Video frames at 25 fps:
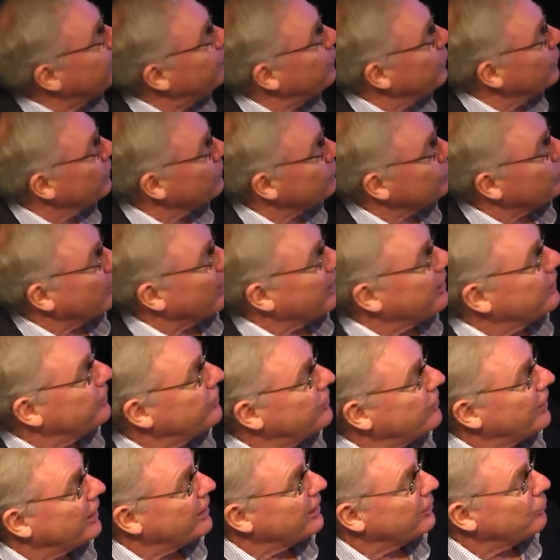first raise,
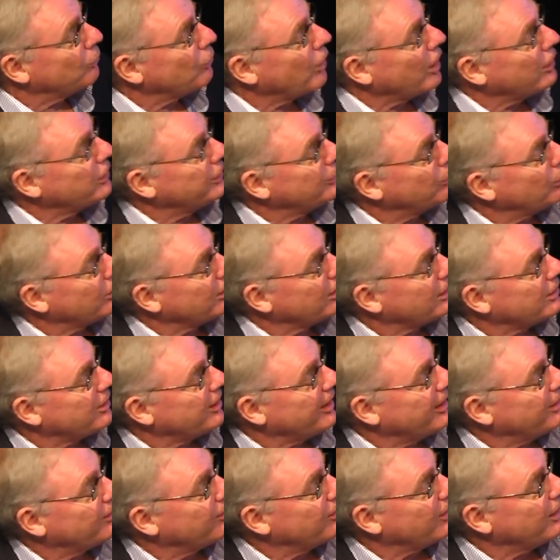they only wanted
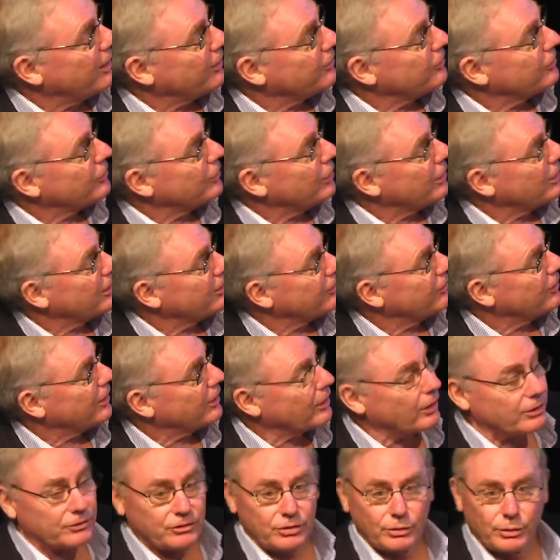$10,000 and they
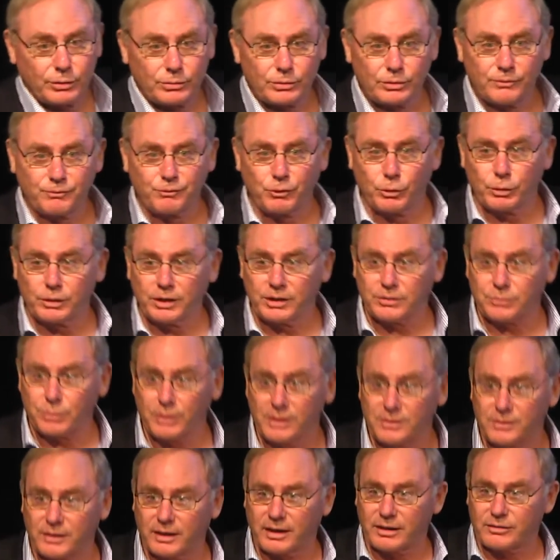got
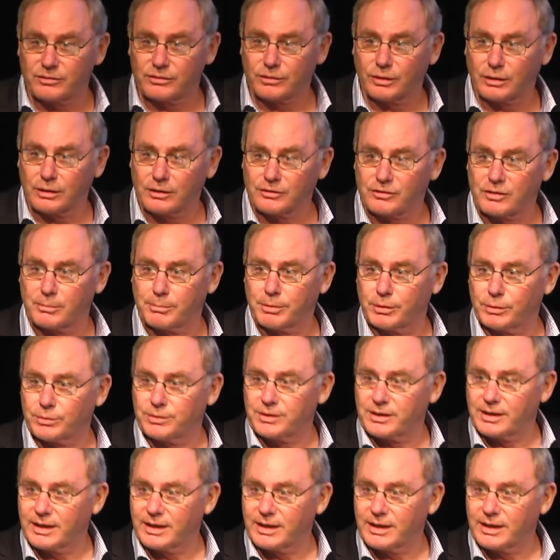$243,000 to build the